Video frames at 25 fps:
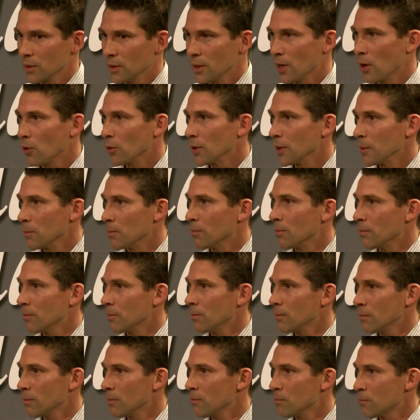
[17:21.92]
the only
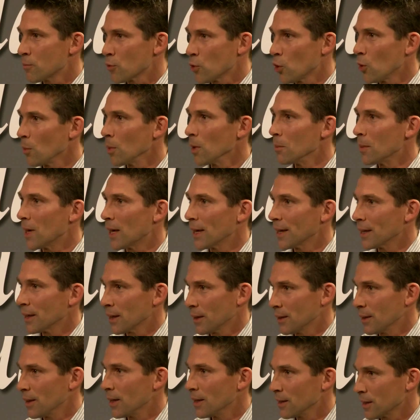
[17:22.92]
problem I
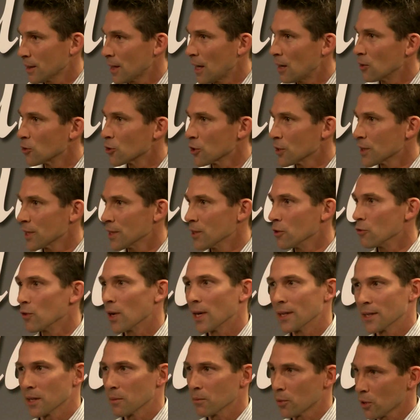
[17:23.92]
encountered in the
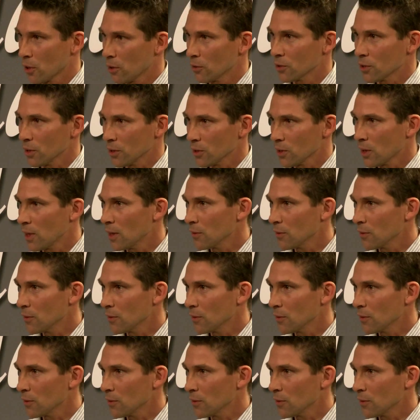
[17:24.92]
writing process.